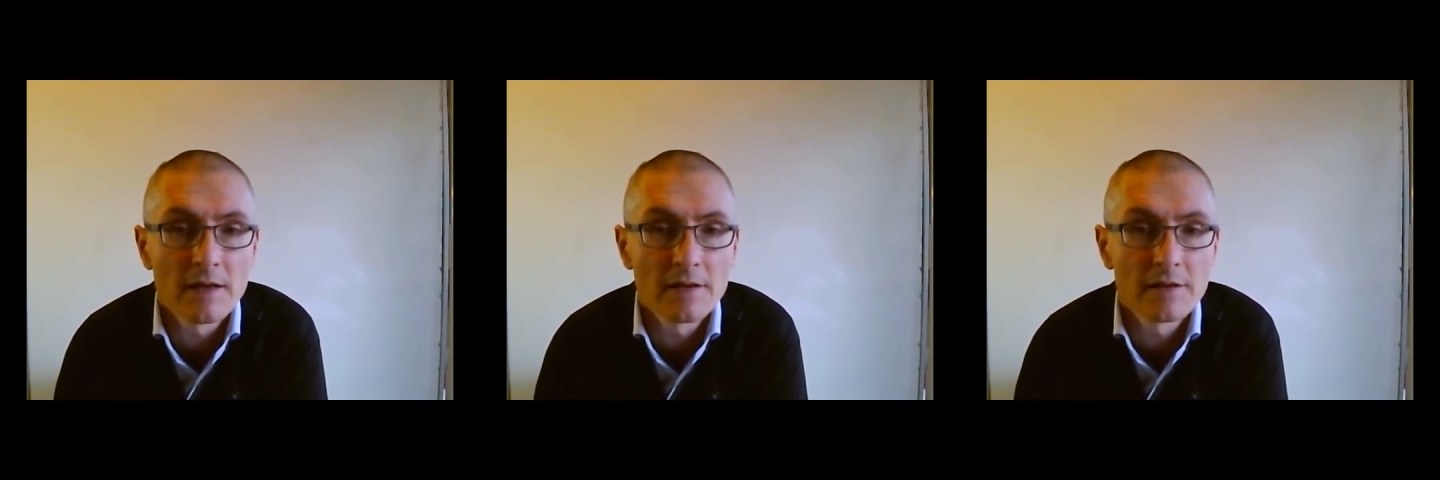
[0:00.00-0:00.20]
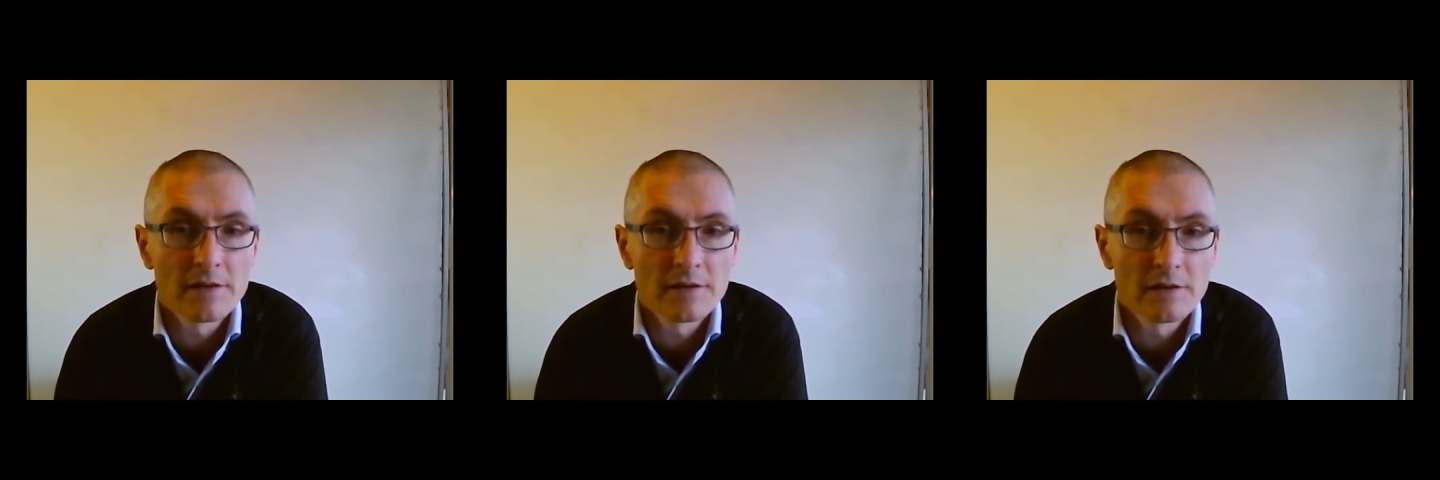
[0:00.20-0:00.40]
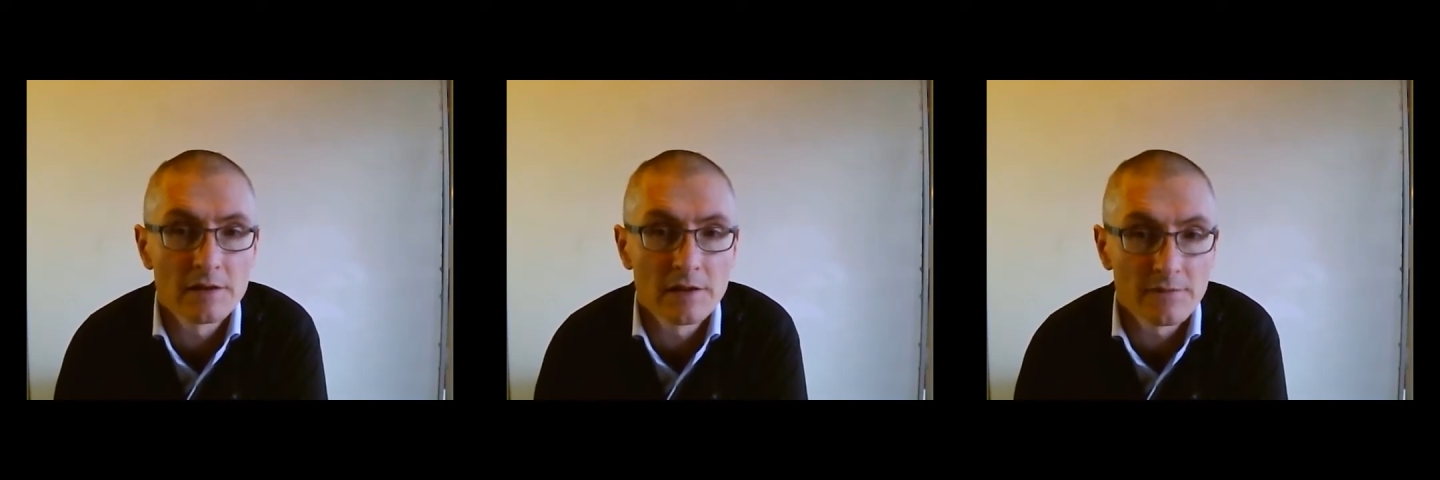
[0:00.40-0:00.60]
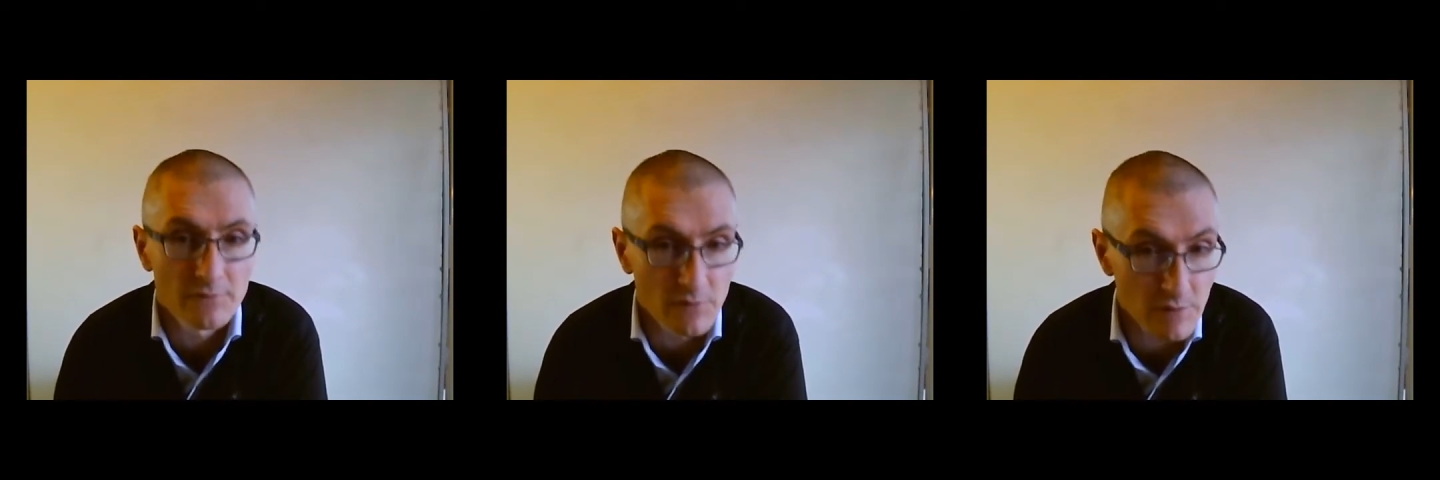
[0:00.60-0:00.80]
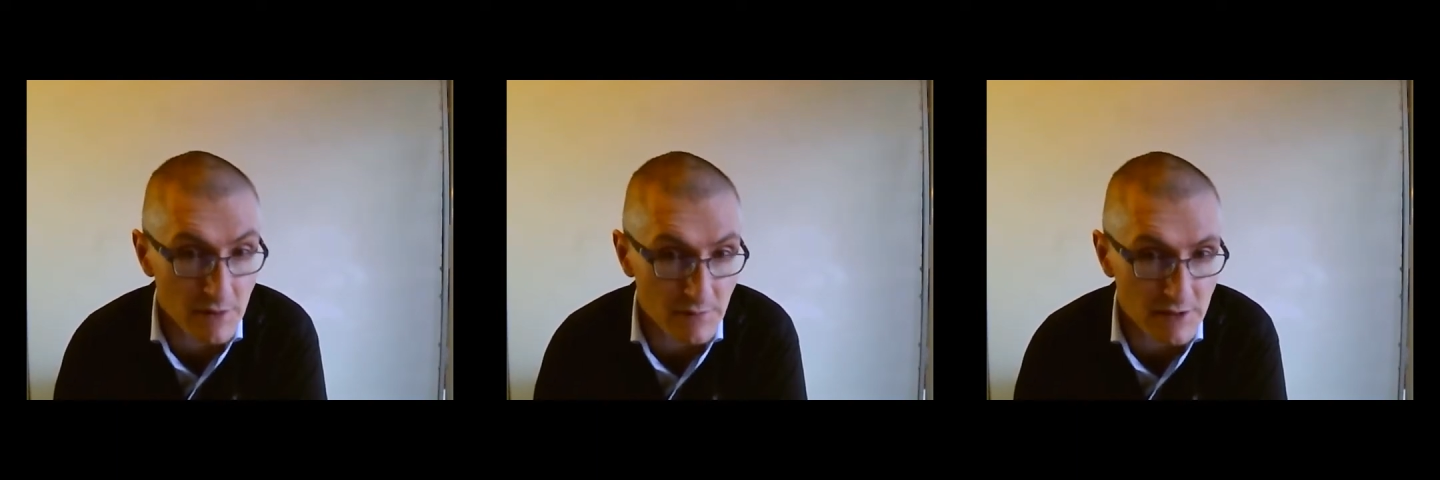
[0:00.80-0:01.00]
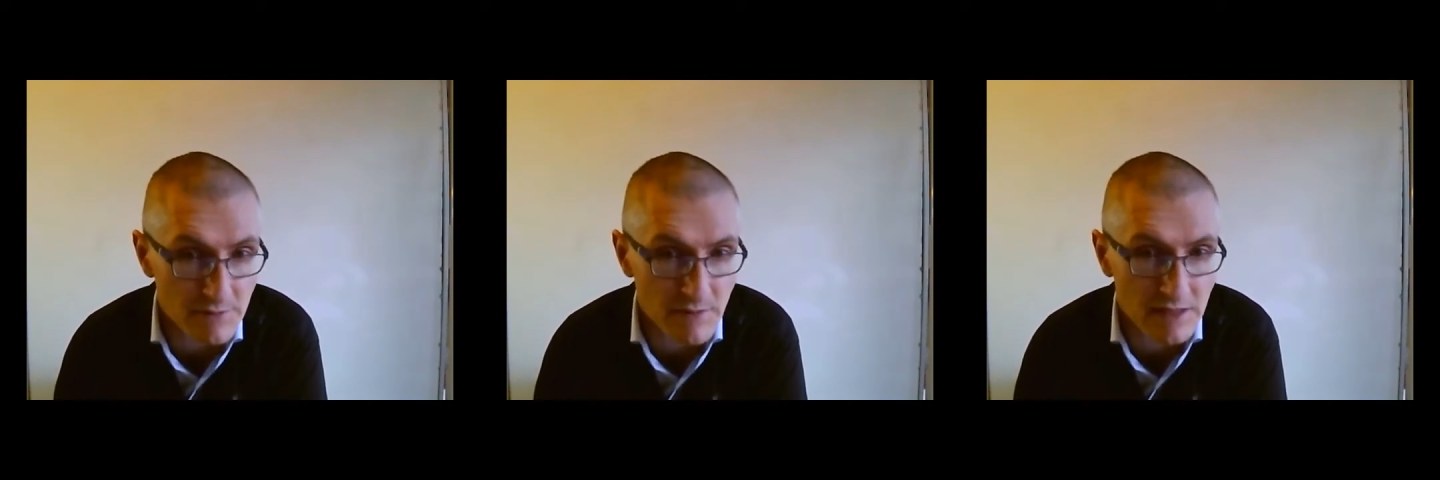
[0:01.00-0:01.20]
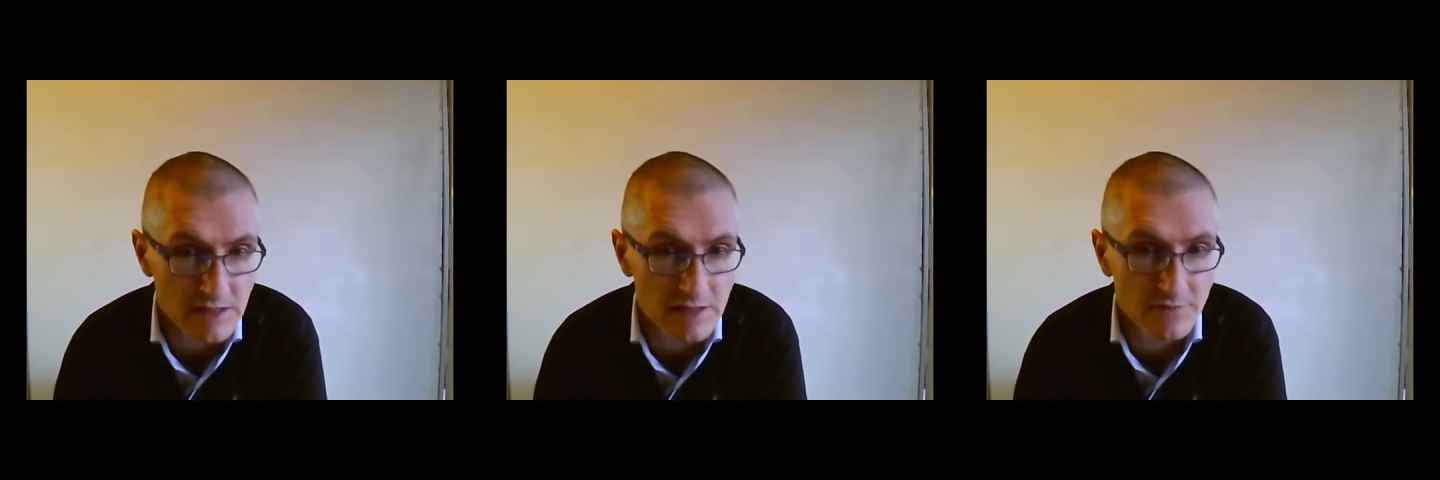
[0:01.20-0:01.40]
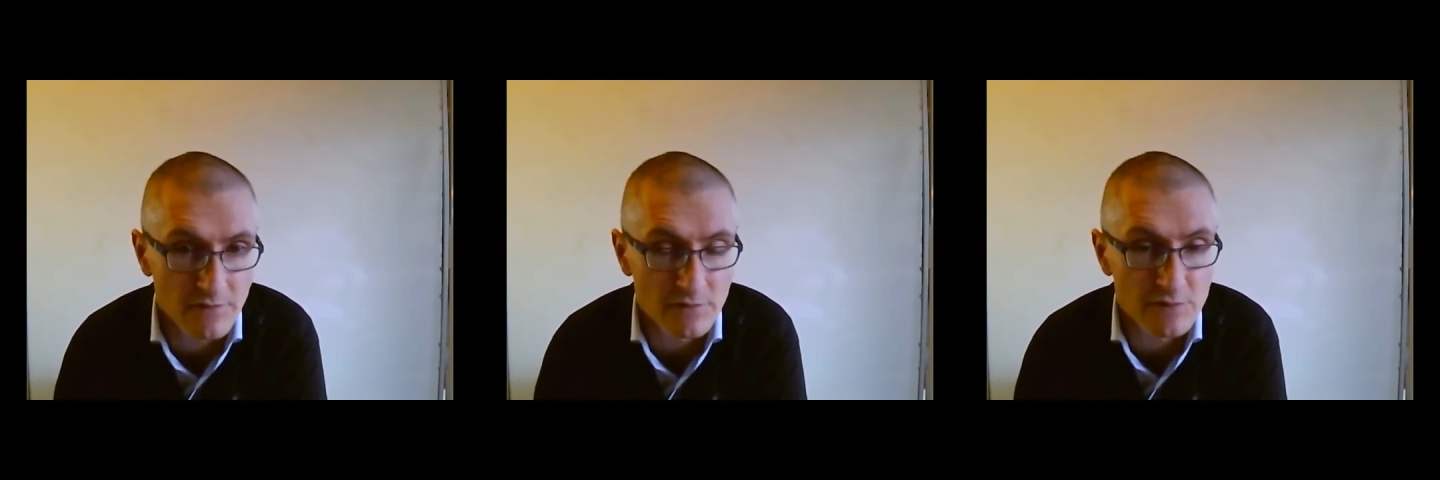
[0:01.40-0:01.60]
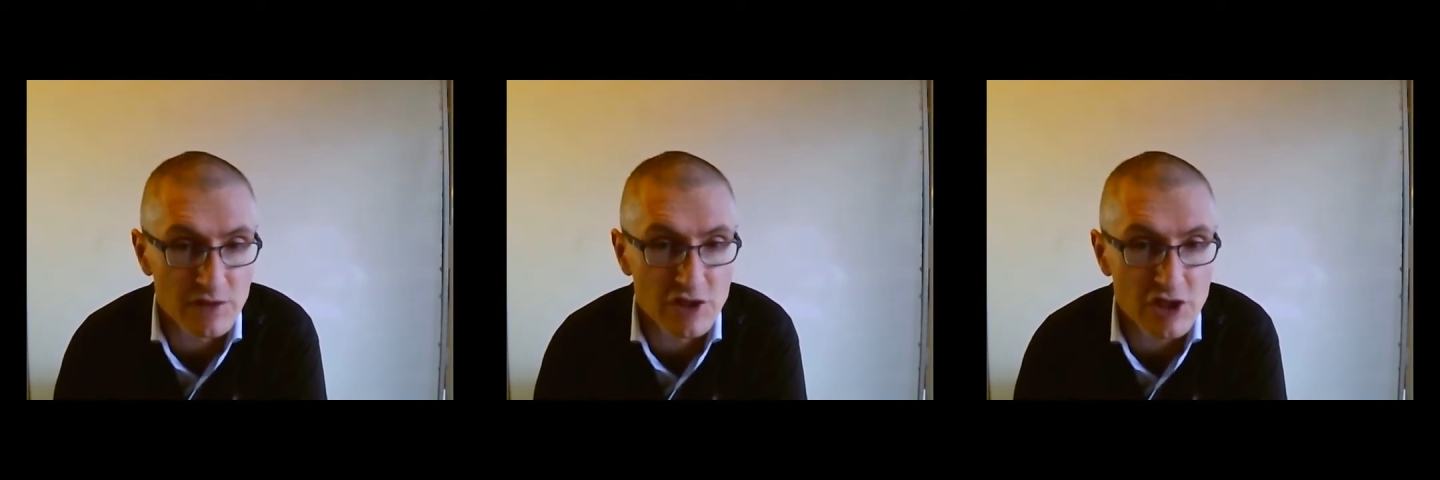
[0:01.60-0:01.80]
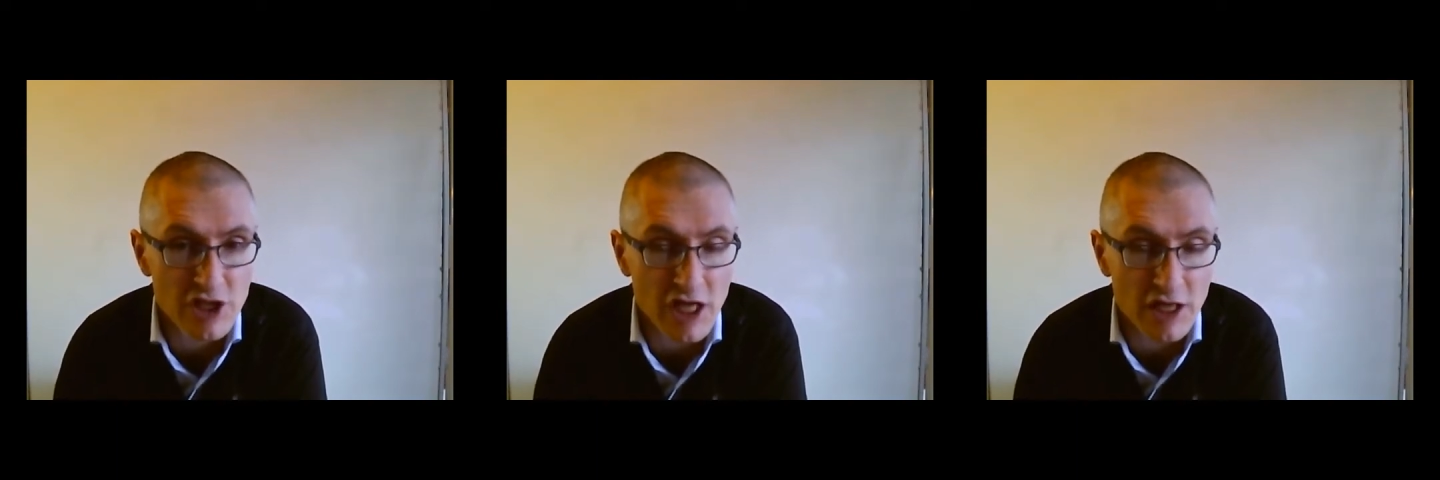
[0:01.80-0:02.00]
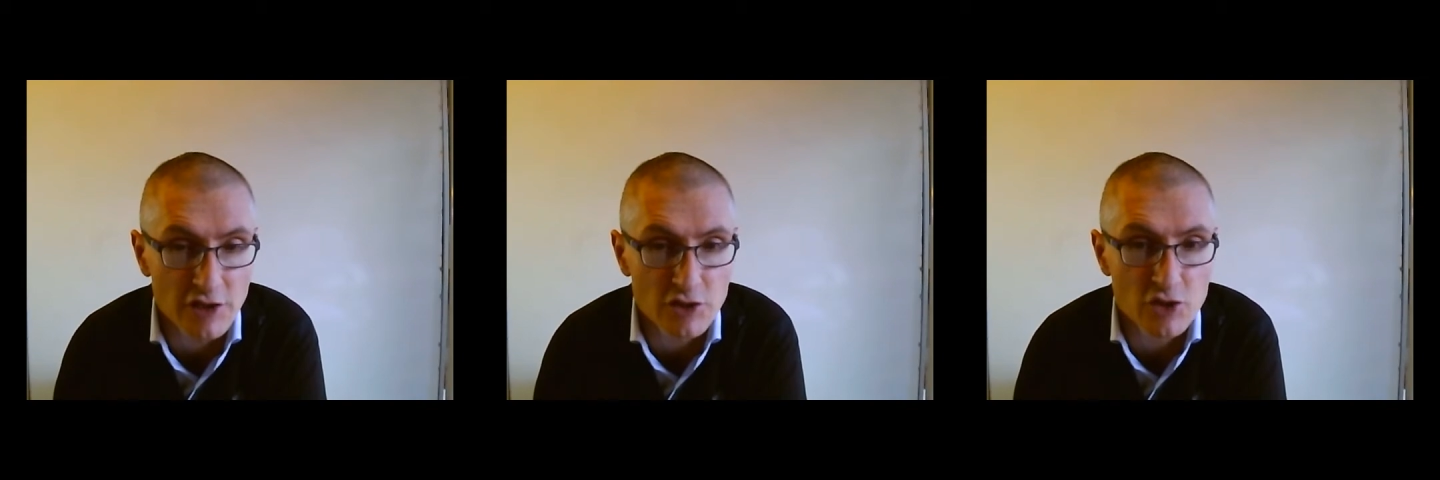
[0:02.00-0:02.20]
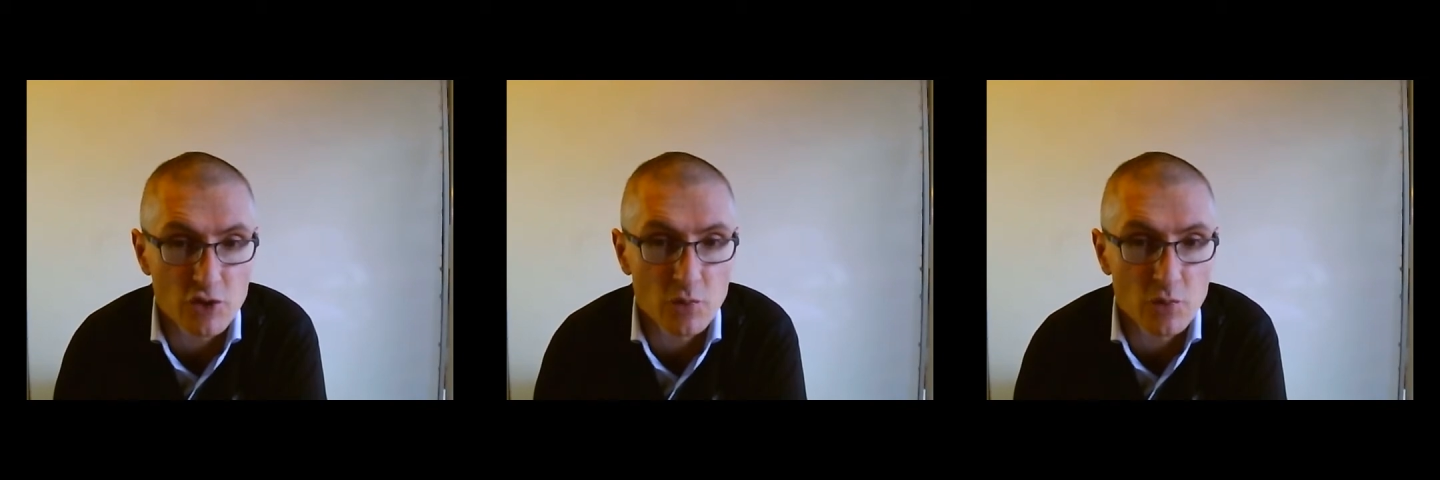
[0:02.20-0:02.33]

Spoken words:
that from the perspective of a judge,